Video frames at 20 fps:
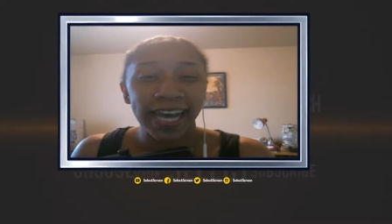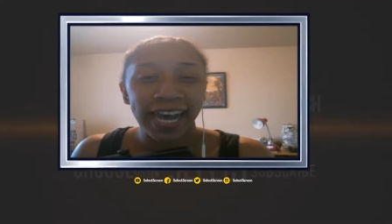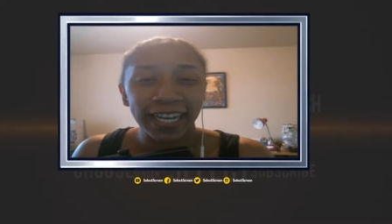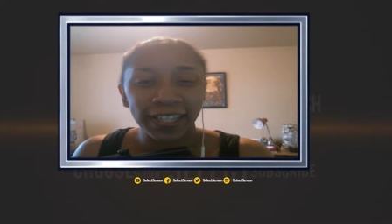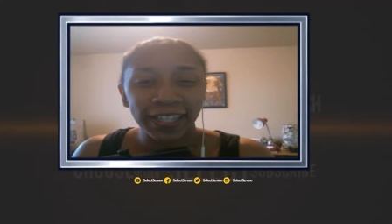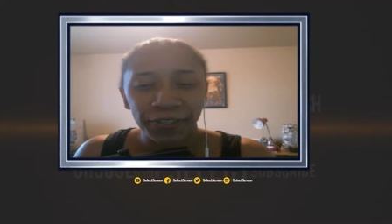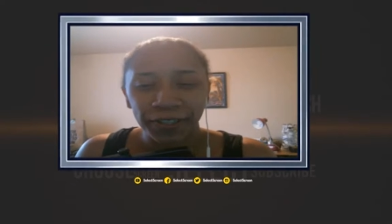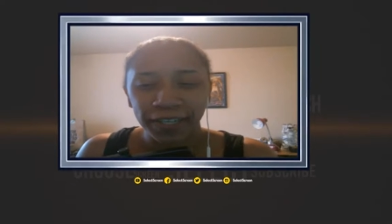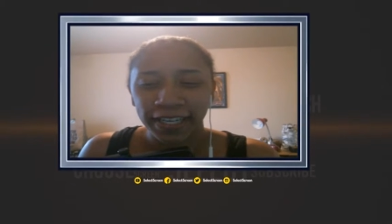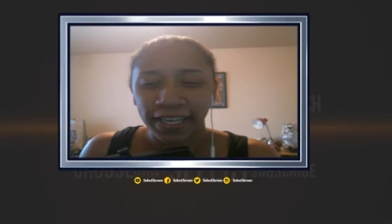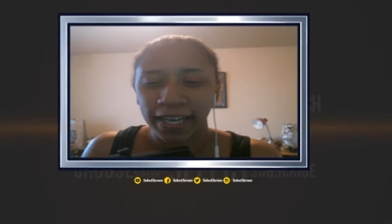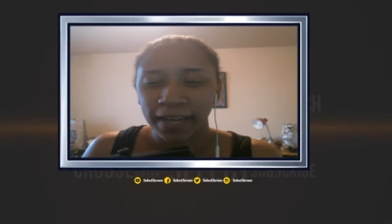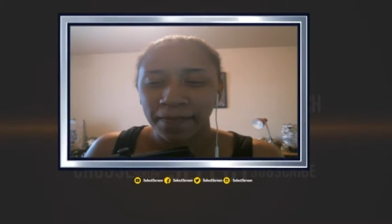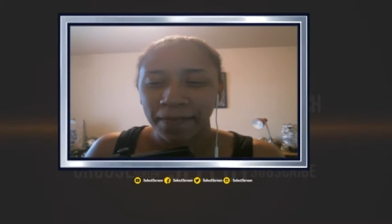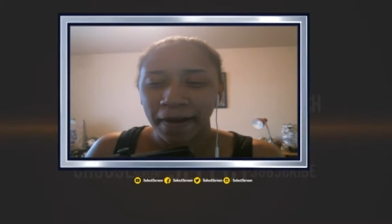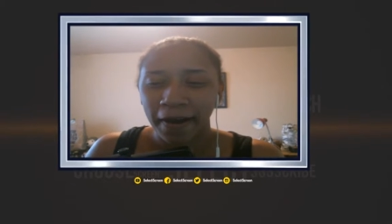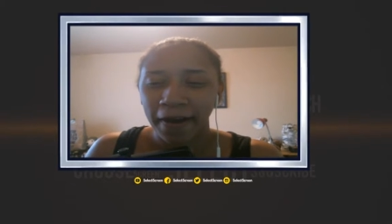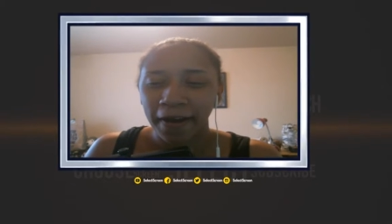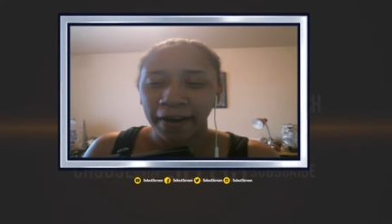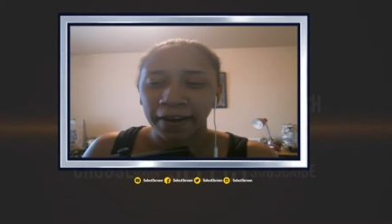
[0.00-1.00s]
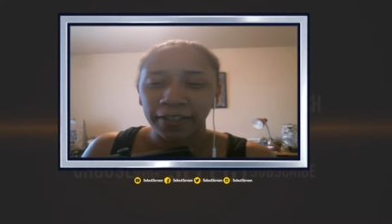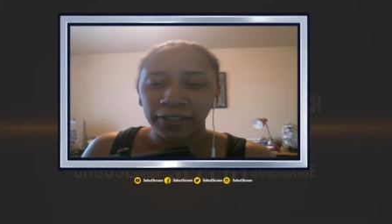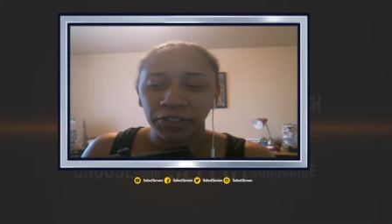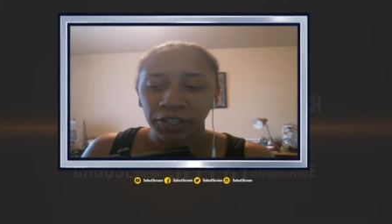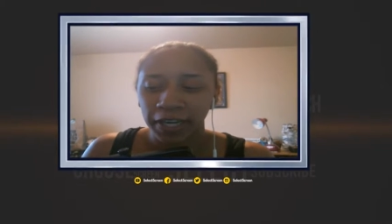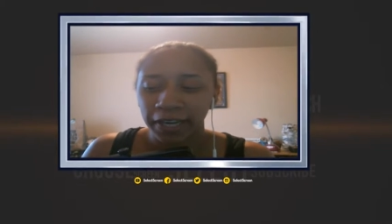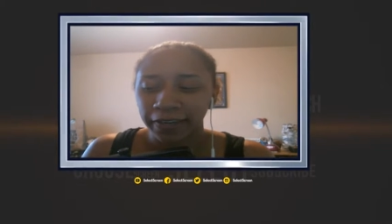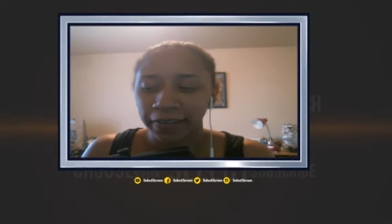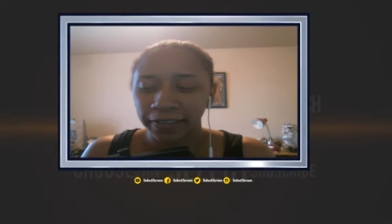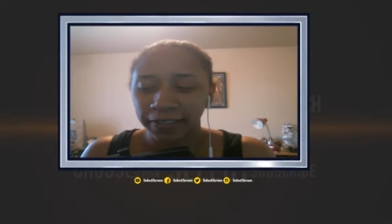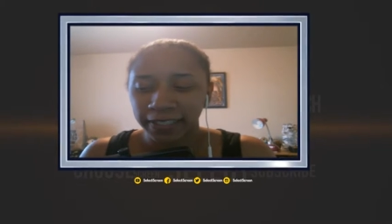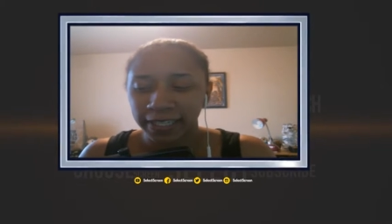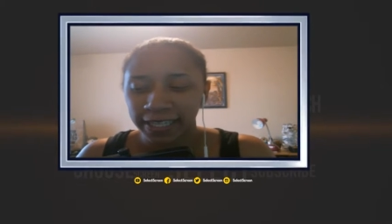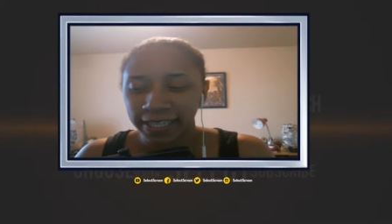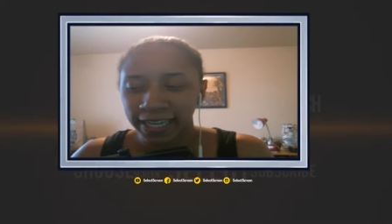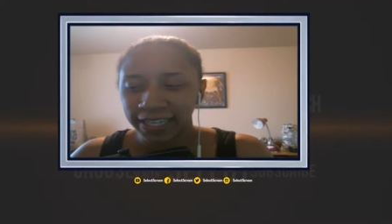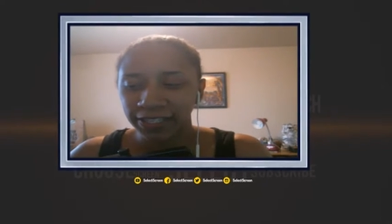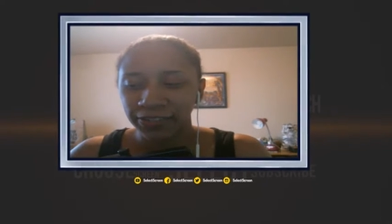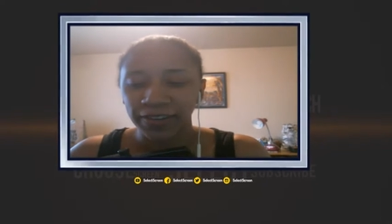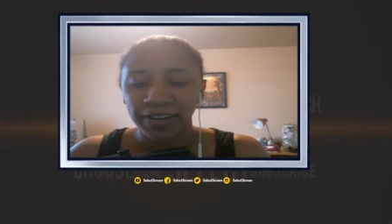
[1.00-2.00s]
actually keep our channel
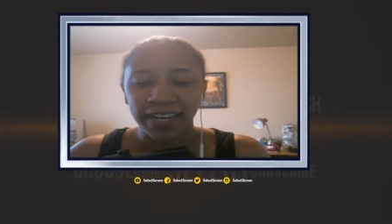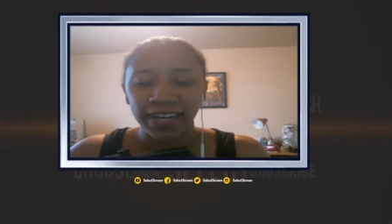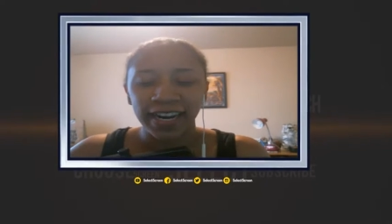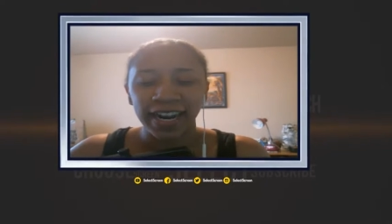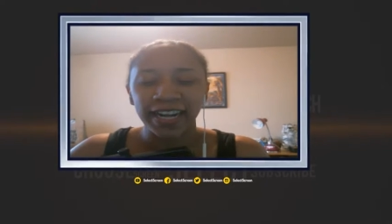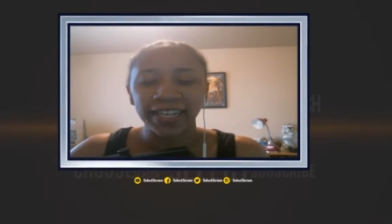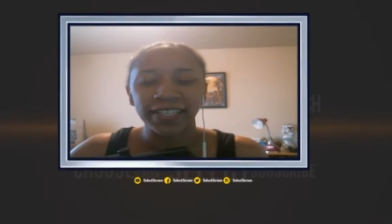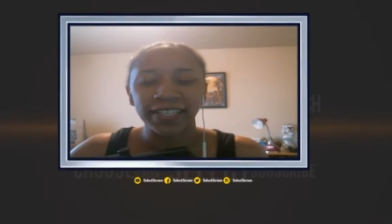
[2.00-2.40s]
select screen and I,